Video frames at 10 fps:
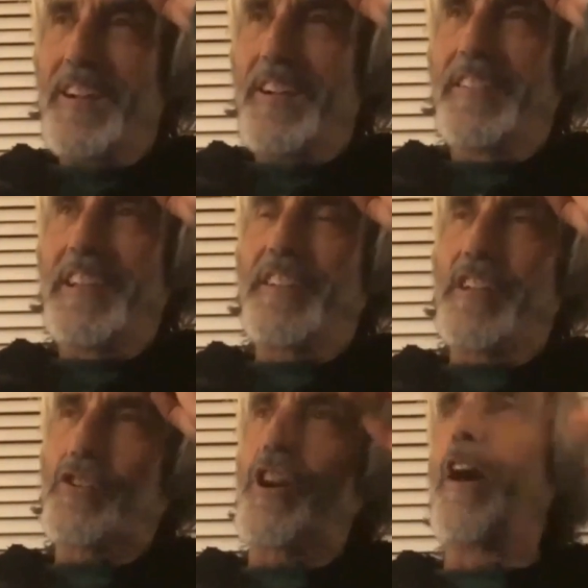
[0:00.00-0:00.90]
the
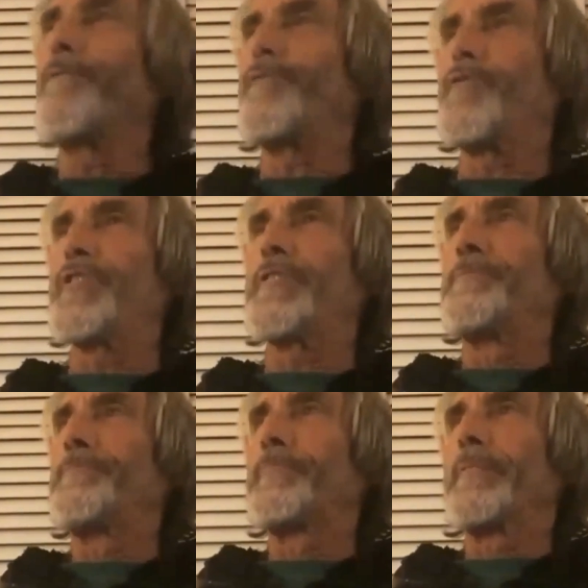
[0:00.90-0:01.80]
discomfort
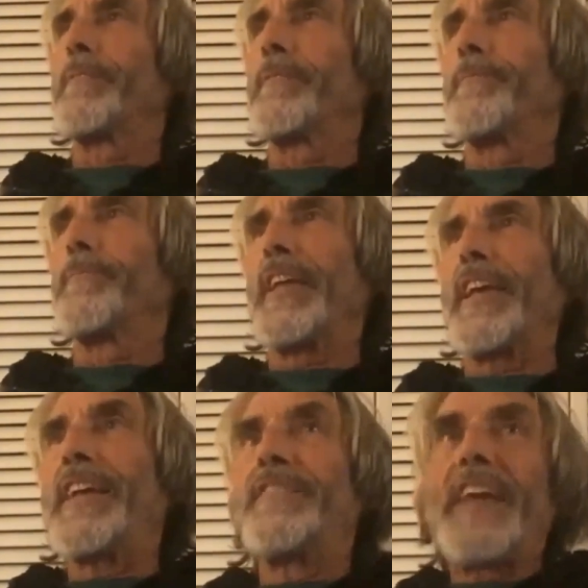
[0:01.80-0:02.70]

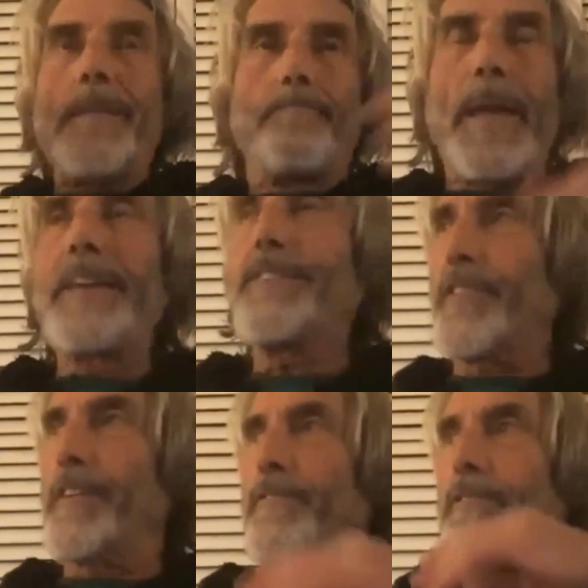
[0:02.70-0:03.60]
in that
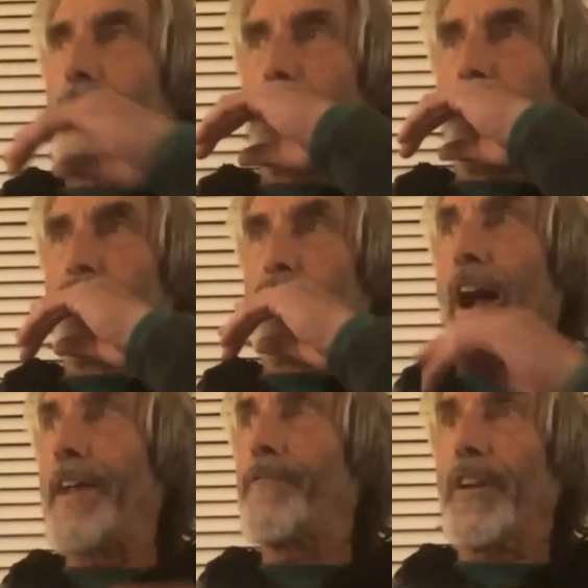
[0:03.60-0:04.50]
basis
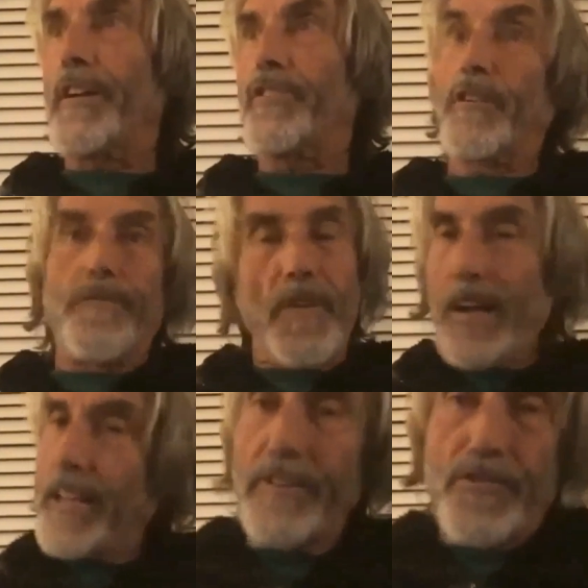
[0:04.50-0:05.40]
drives us to
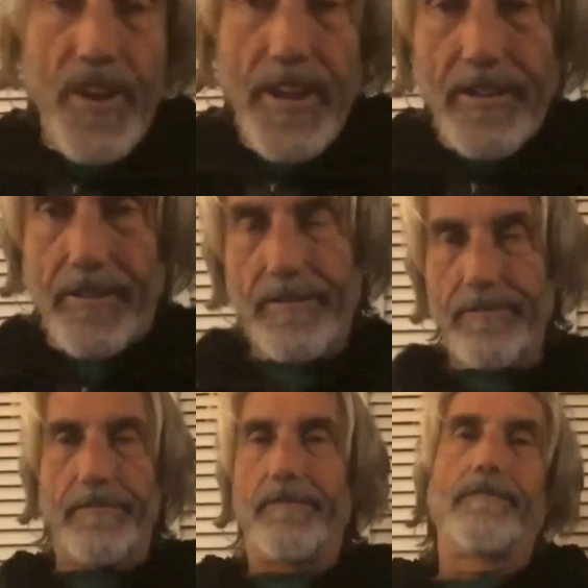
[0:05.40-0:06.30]
fucking drink
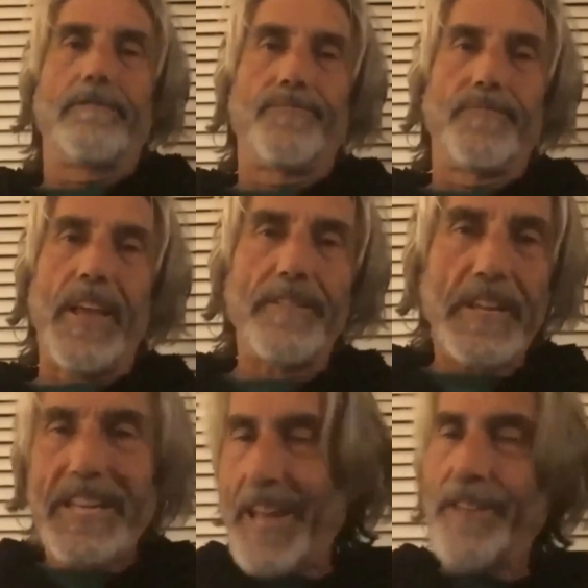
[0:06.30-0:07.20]
and
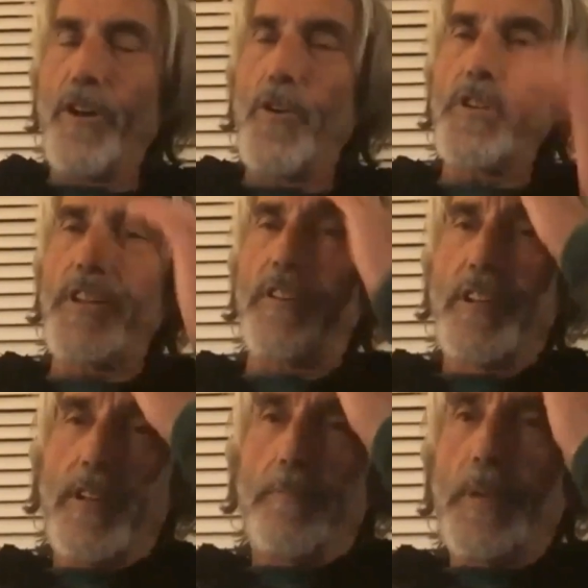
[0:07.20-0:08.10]
to get loaded
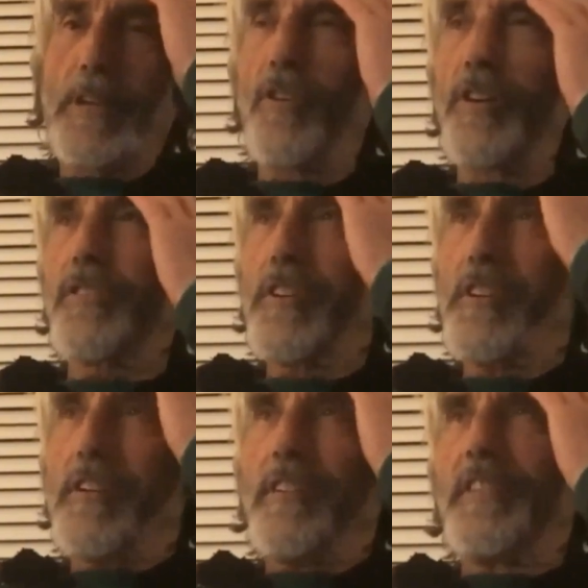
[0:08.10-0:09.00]
because
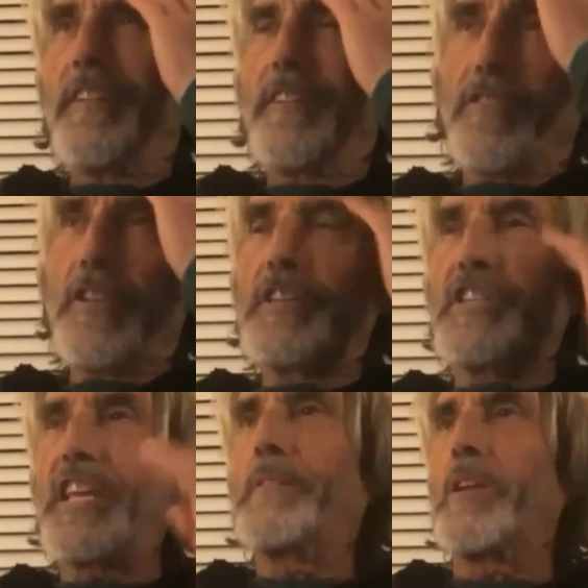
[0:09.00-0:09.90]
there doesn't
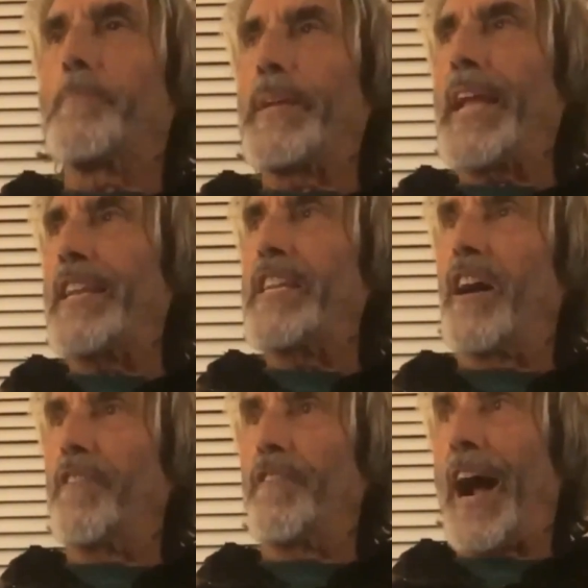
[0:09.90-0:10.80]
seem to be any
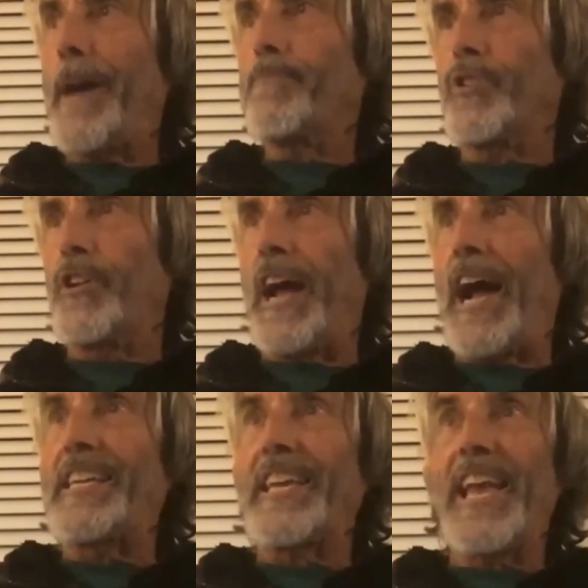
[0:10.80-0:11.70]
other option.
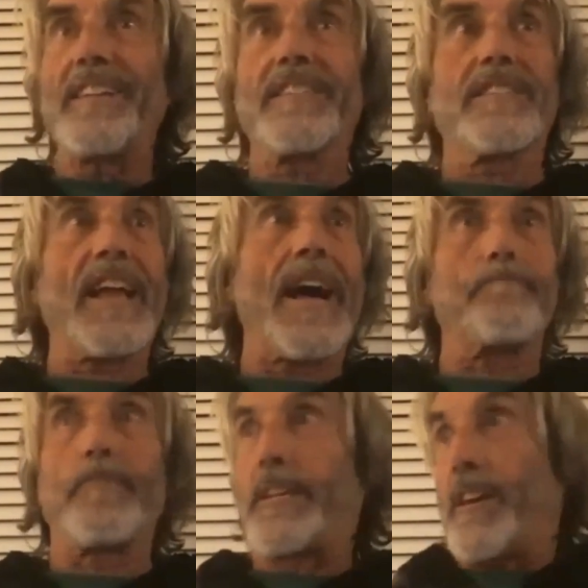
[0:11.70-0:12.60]
I can't
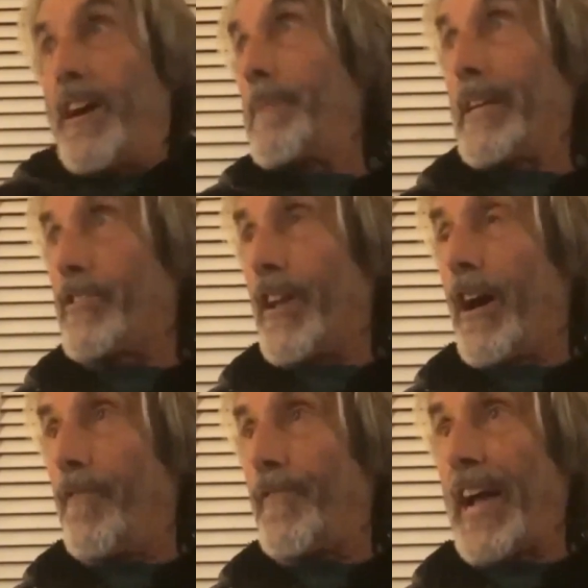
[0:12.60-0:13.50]
stop becoming
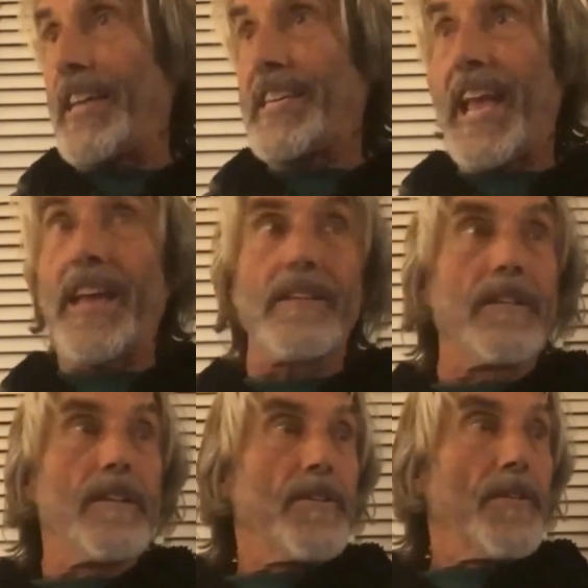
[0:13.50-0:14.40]
self. I can't,
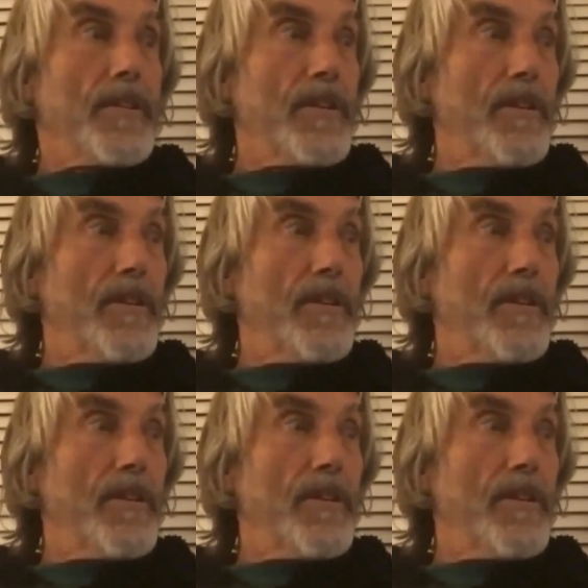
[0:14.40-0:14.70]
you